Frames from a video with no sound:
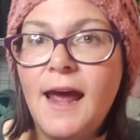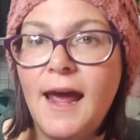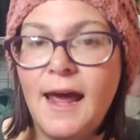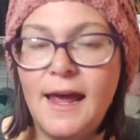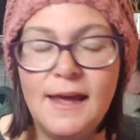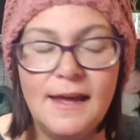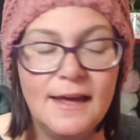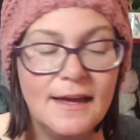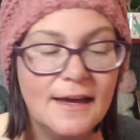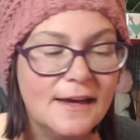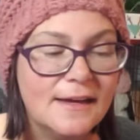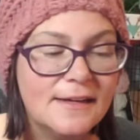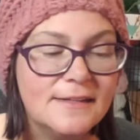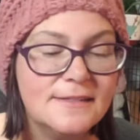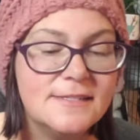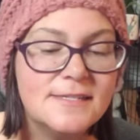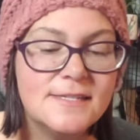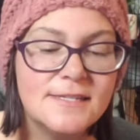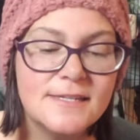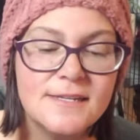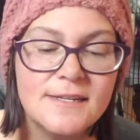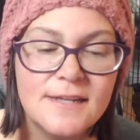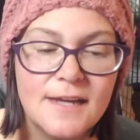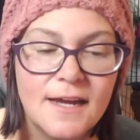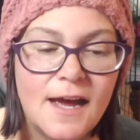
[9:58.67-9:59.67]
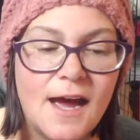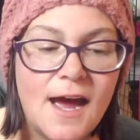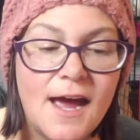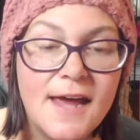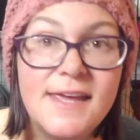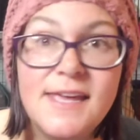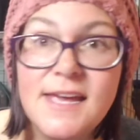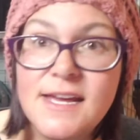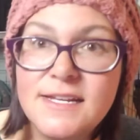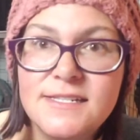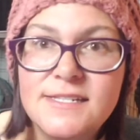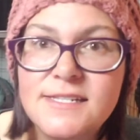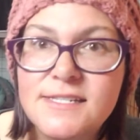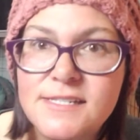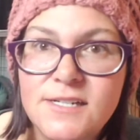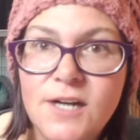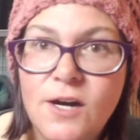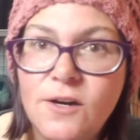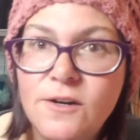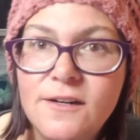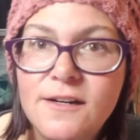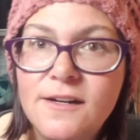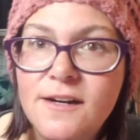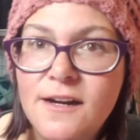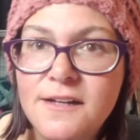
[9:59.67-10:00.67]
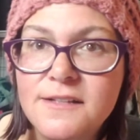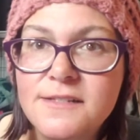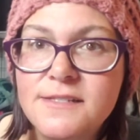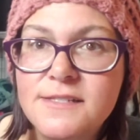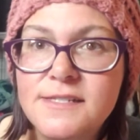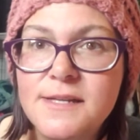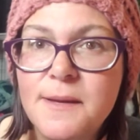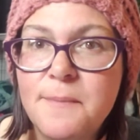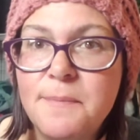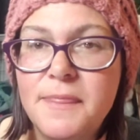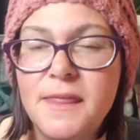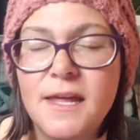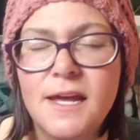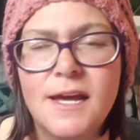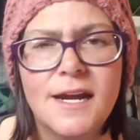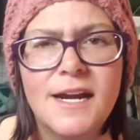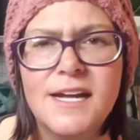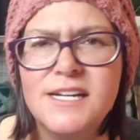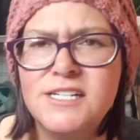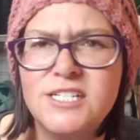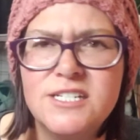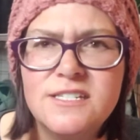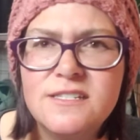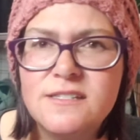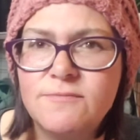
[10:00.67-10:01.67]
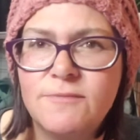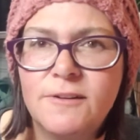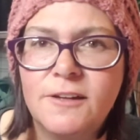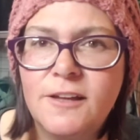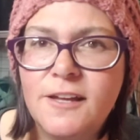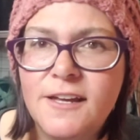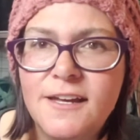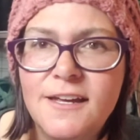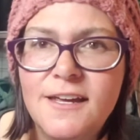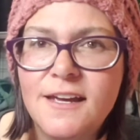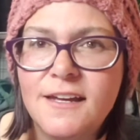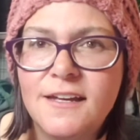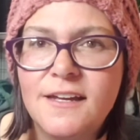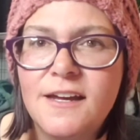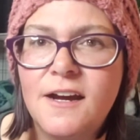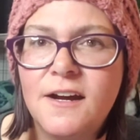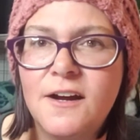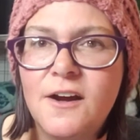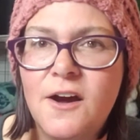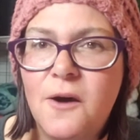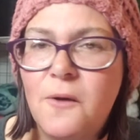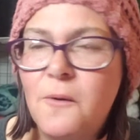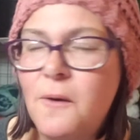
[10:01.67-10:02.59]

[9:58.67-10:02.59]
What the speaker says: And I get started on something and I just really get gung-ho